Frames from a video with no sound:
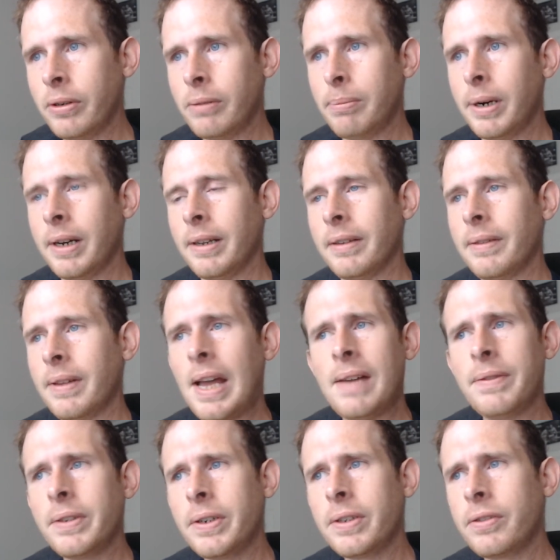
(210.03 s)
but I
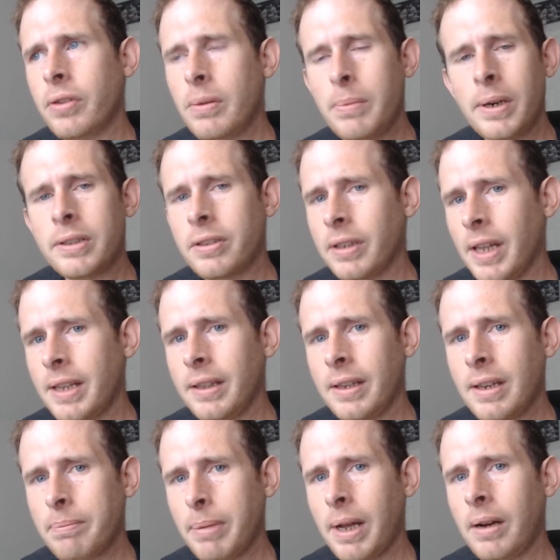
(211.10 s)
haven't heard too much lately
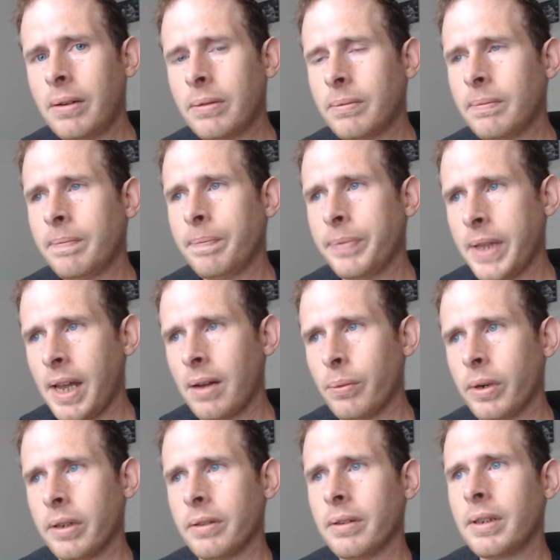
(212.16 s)
about that
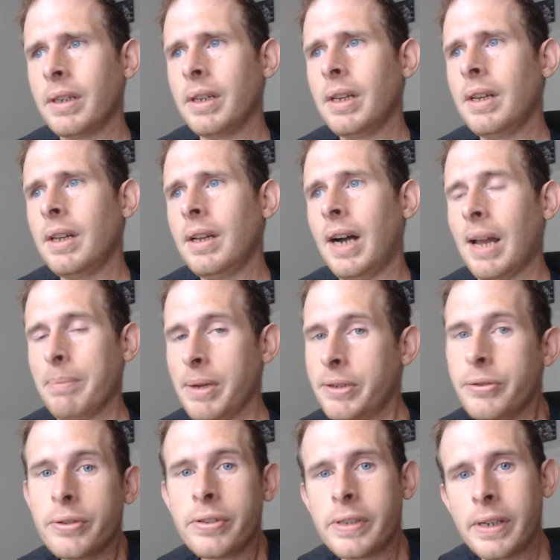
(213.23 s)
one. I'm
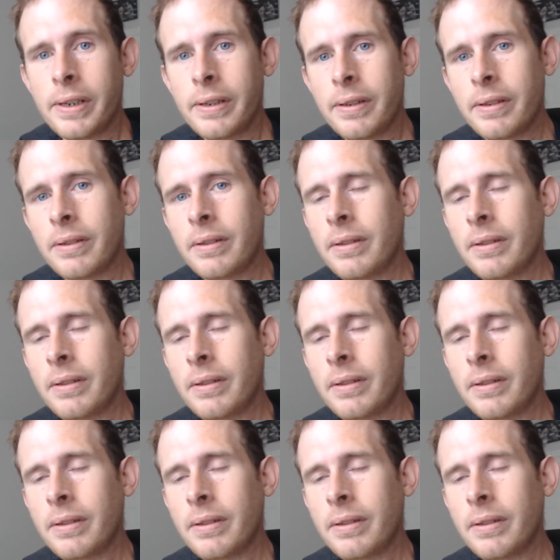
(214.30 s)
interested.